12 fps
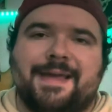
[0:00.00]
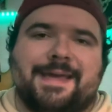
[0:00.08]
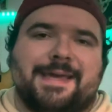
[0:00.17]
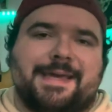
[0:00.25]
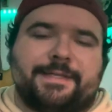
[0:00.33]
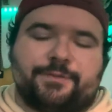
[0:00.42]

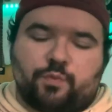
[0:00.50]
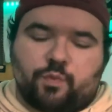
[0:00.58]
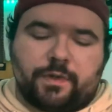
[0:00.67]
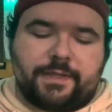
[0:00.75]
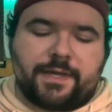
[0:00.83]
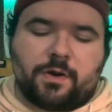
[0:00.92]
It's
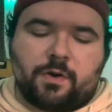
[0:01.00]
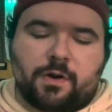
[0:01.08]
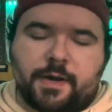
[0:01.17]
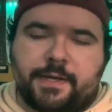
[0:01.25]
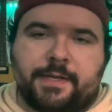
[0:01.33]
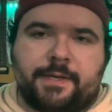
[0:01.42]
really hard
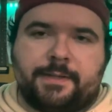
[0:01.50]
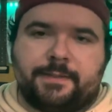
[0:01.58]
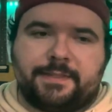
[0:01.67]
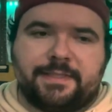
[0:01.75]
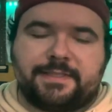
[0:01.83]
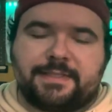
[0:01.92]
to, to
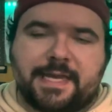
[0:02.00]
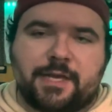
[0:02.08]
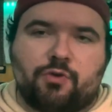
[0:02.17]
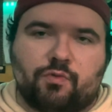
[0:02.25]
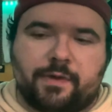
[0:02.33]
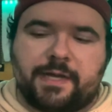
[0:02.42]
stay
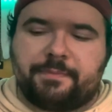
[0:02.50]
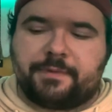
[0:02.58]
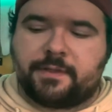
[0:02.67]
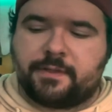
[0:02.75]
gripped.